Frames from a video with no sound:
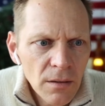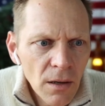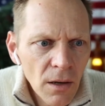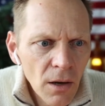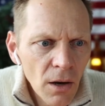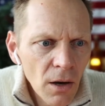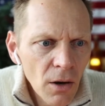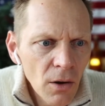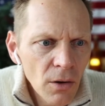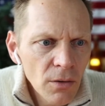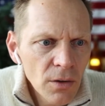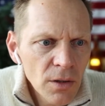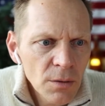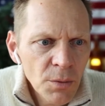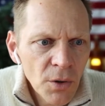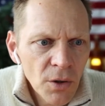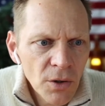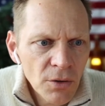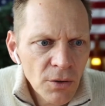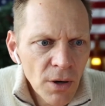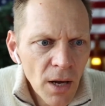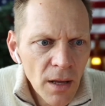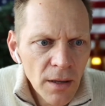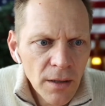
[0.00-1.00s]
you know,
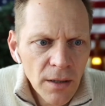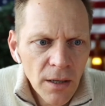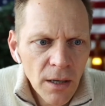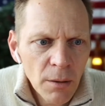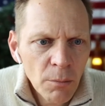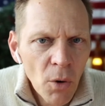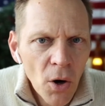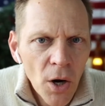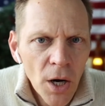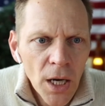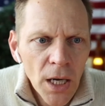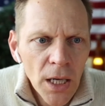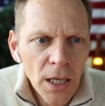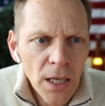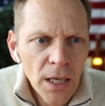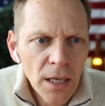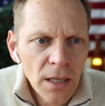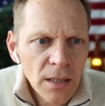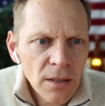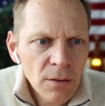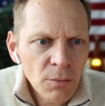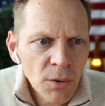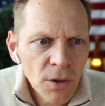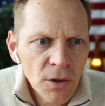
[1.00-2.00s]
spirituality and
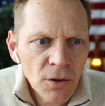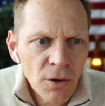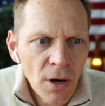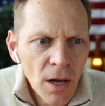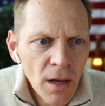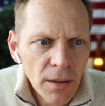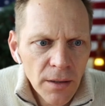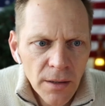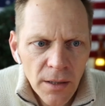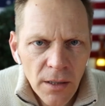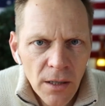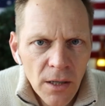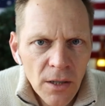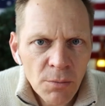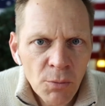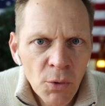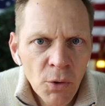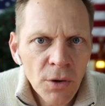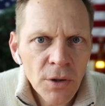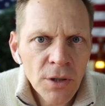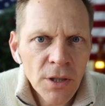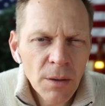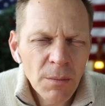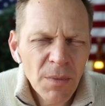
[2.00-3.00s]
marketing, spirituality and
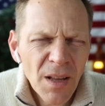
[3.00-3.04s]
entrepreneurship.